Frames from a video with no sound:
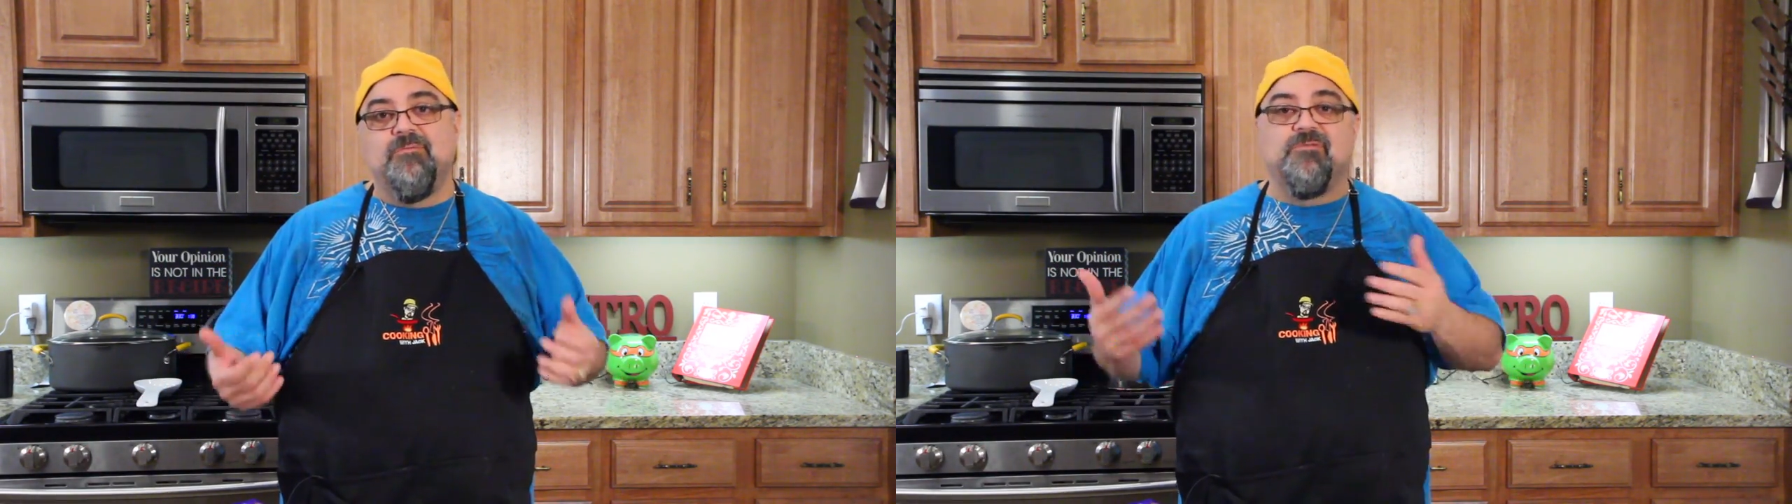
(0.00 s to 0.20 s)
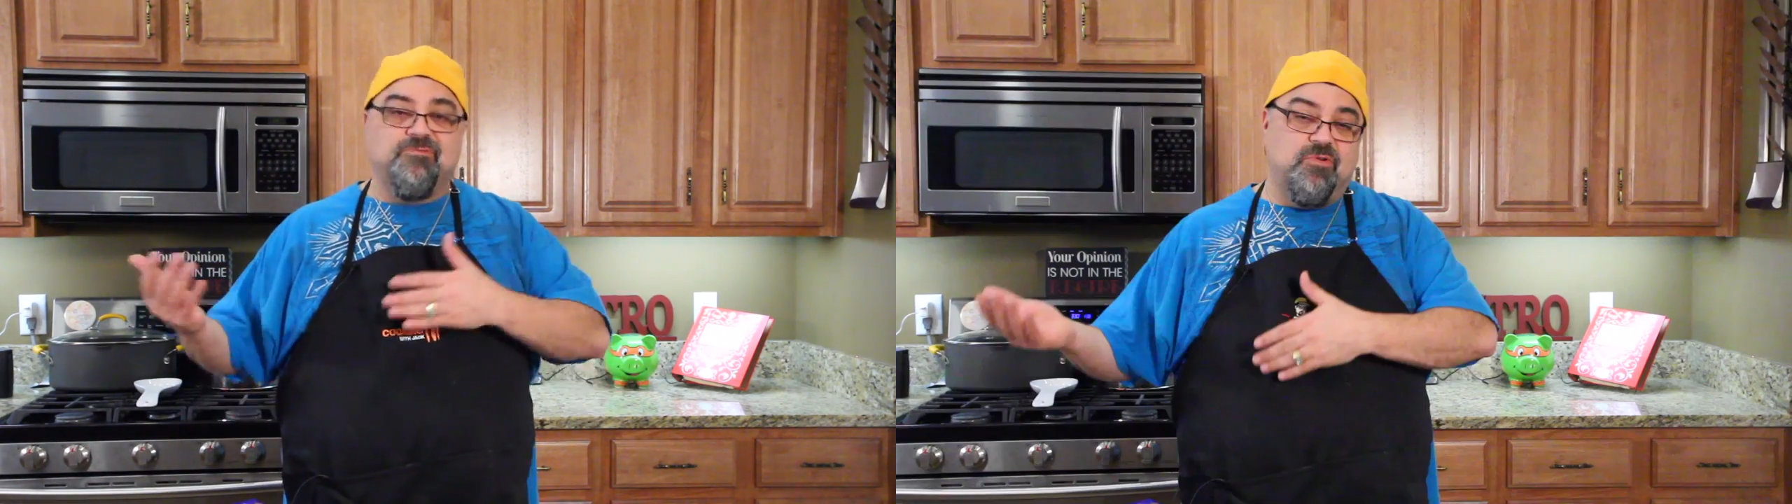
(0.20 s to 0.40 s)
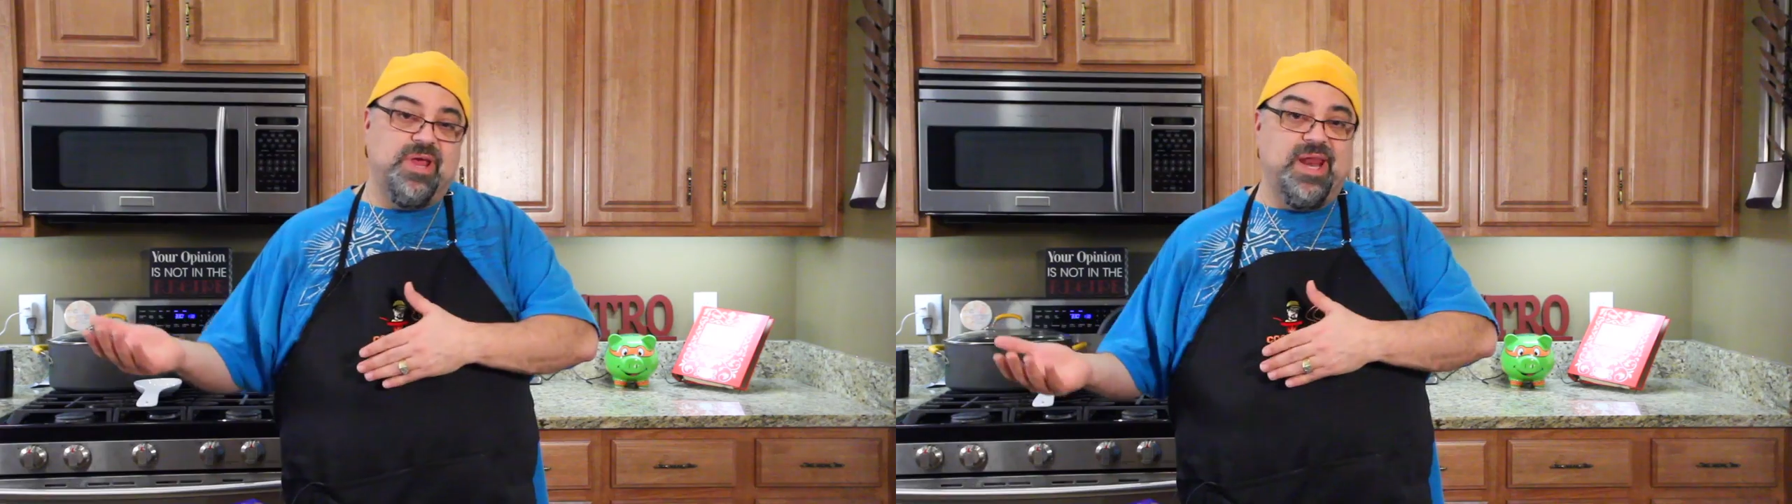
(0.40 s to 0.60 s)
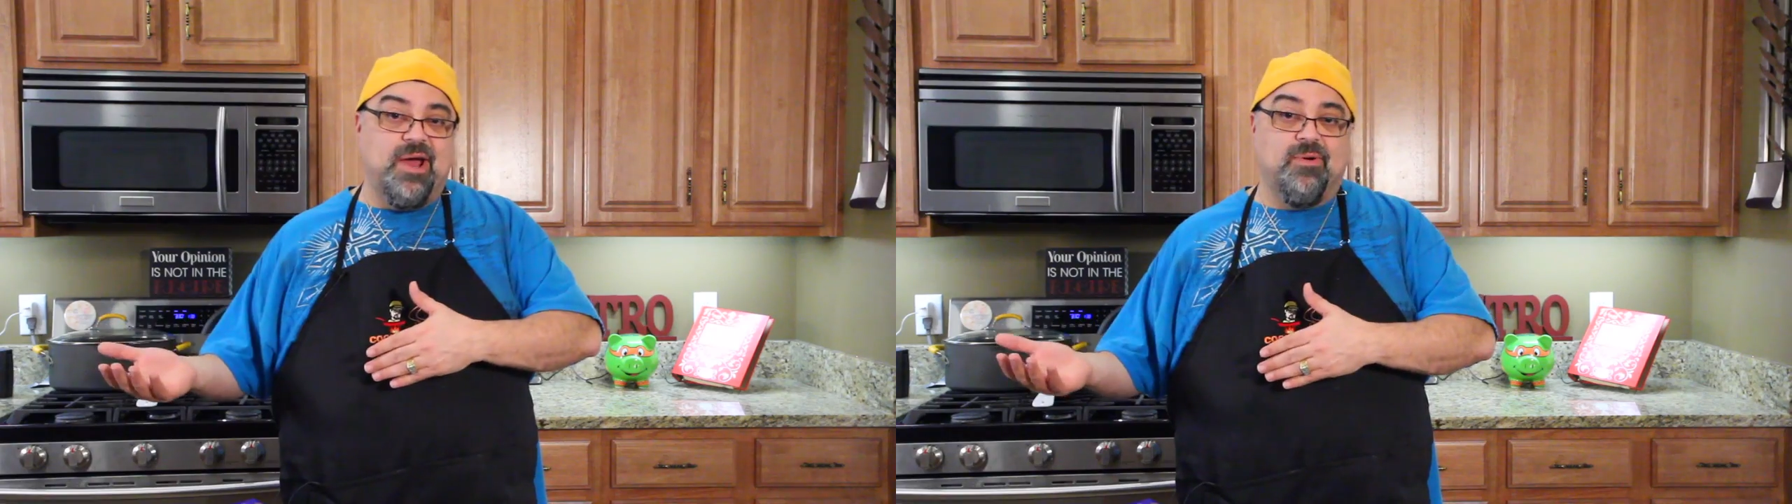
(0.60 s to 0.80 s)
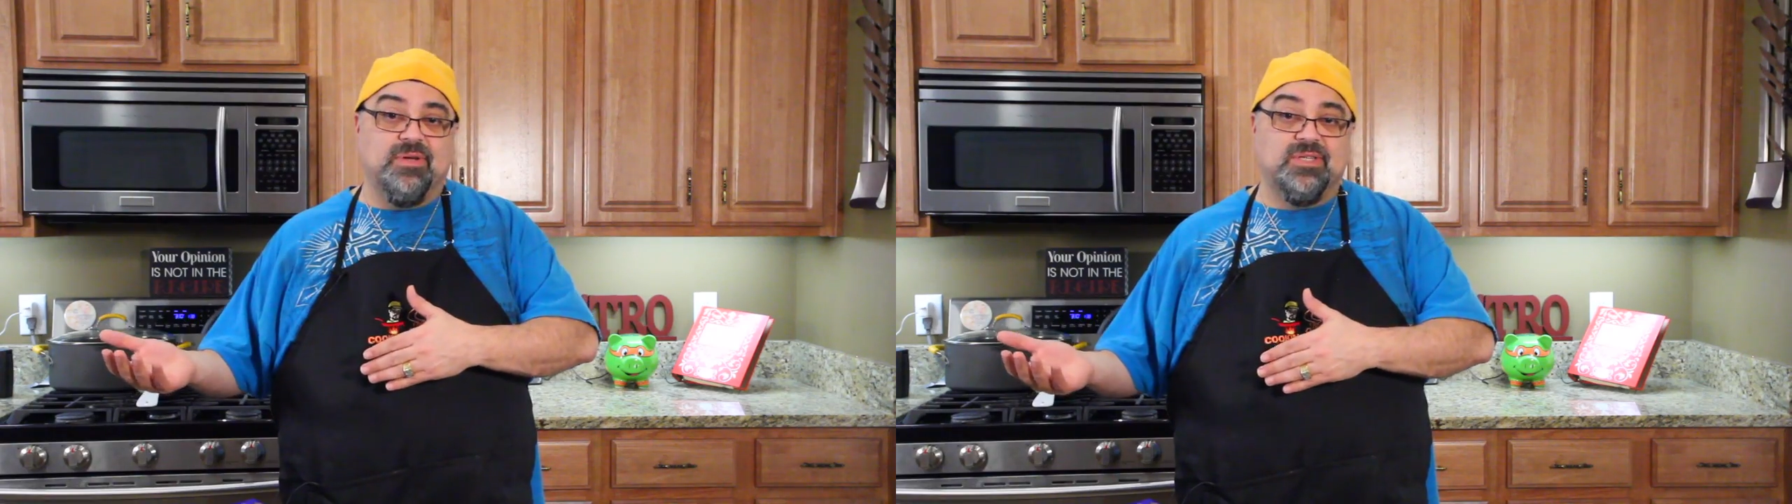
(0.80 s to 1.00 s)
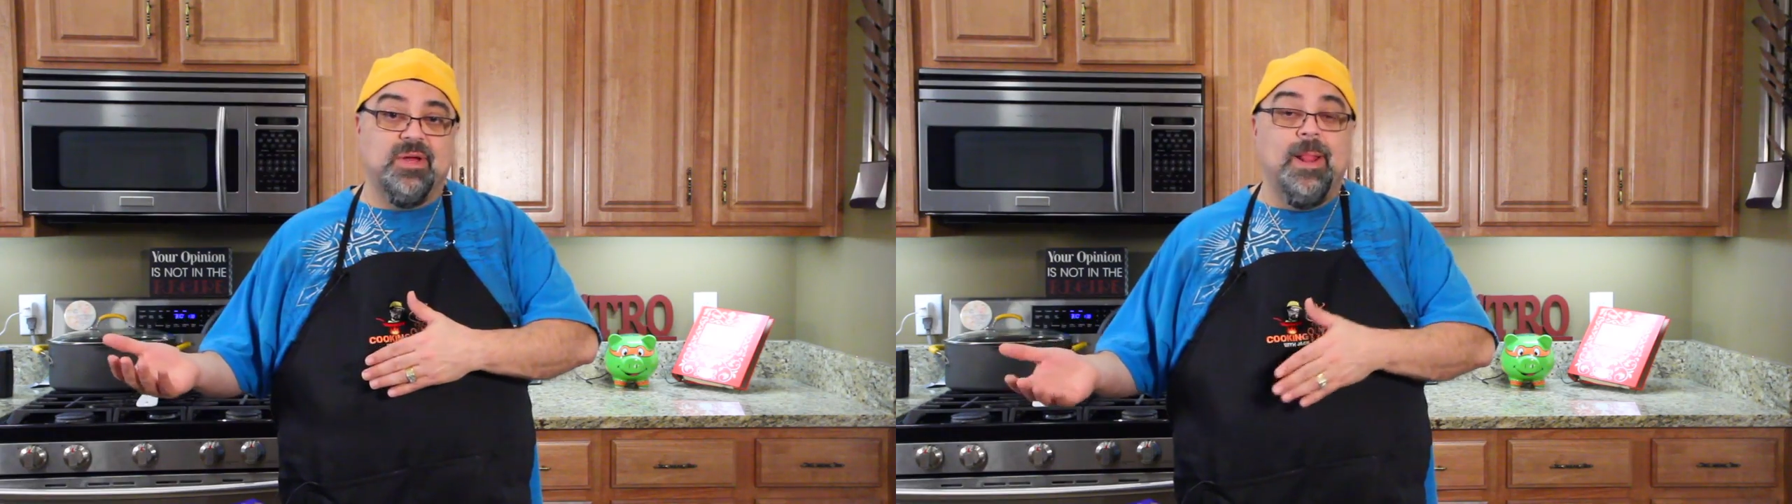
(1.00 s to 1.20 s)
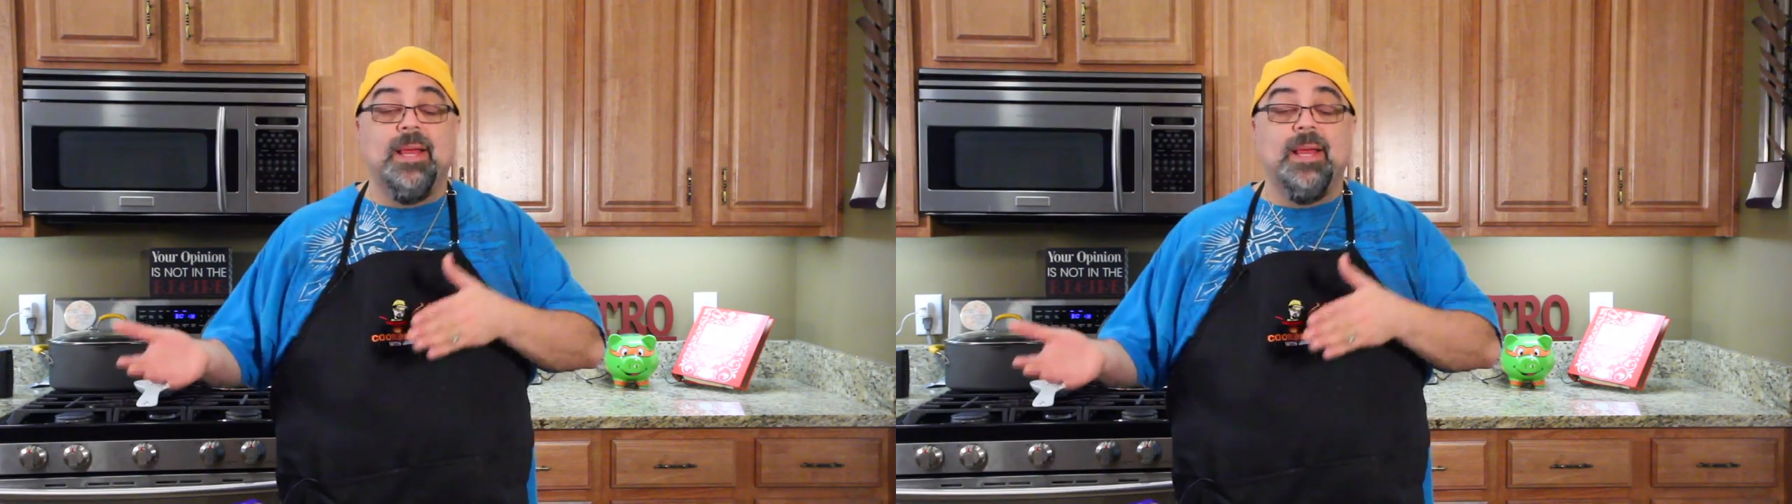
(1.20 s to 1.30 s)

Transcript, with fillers: for 48 hours.